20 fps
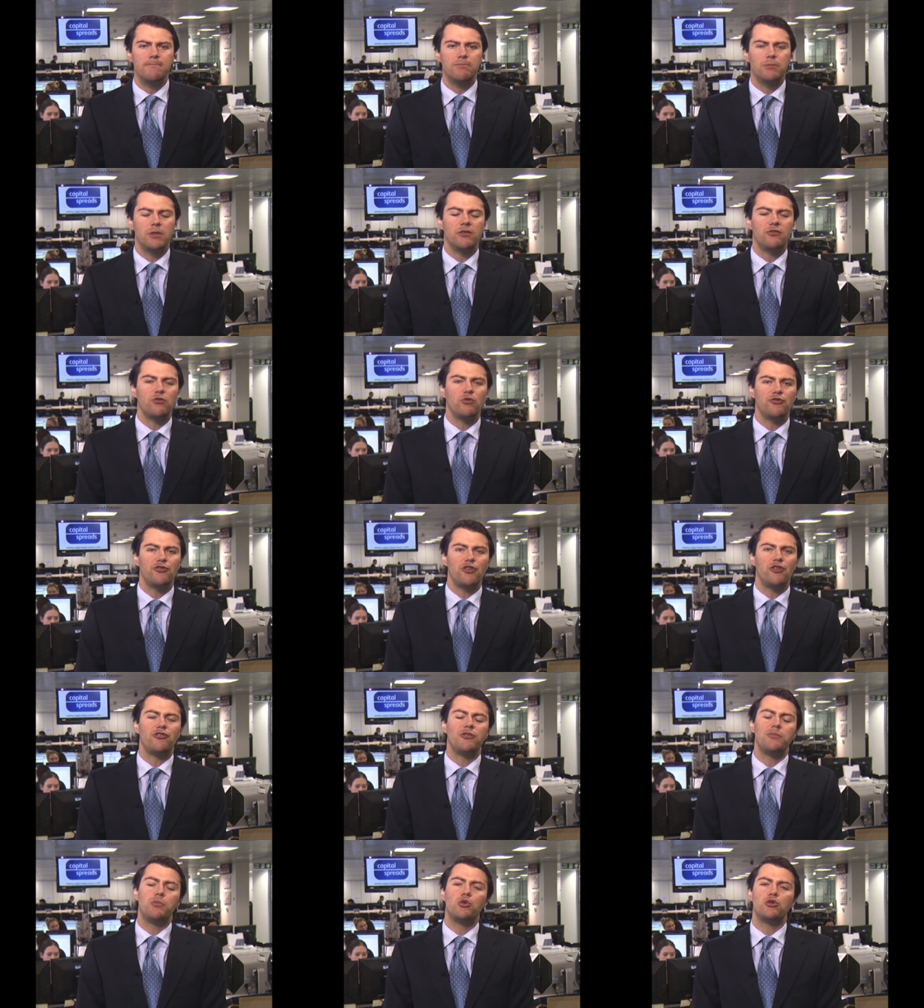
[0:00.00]
It's also
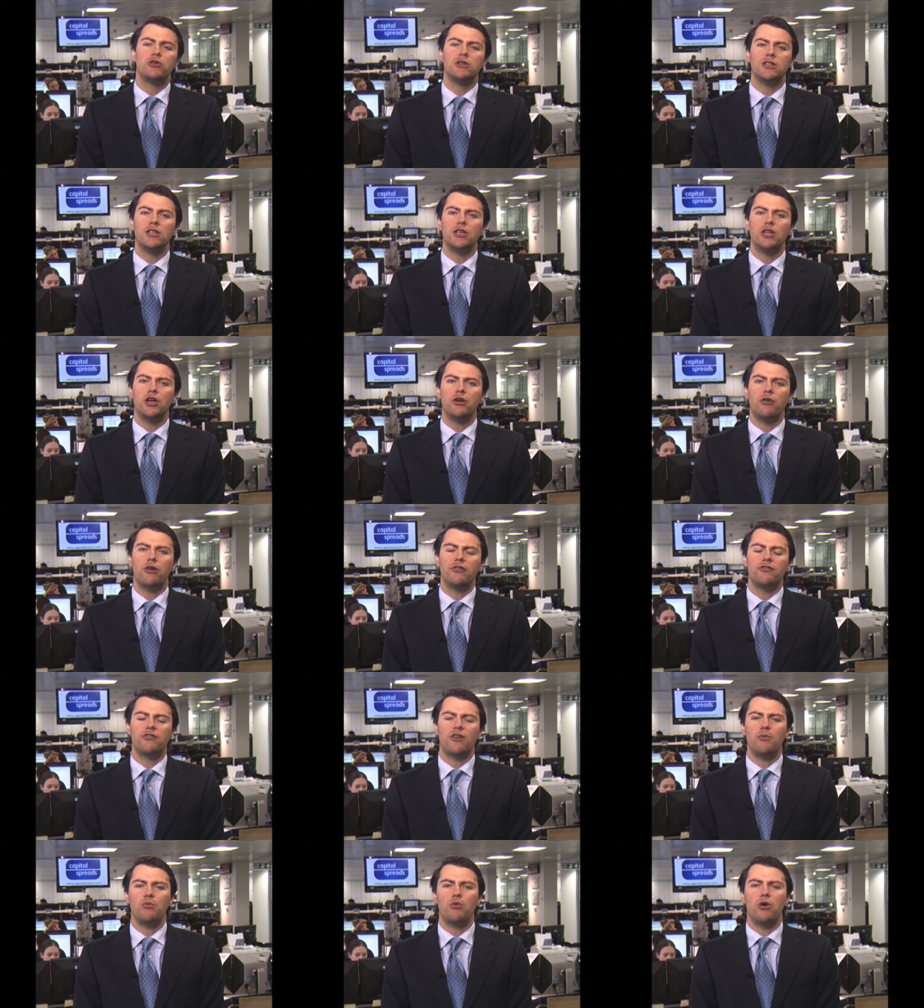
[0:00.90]
supporting the euro
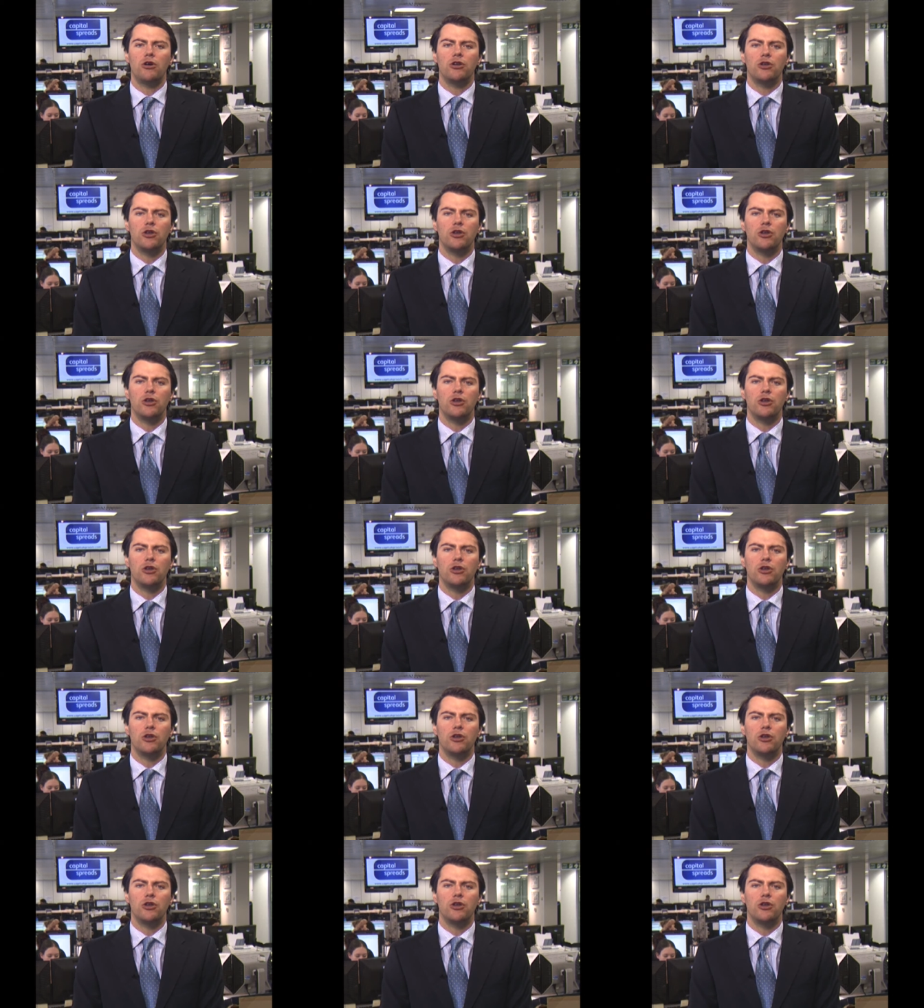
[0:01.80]
somewhat.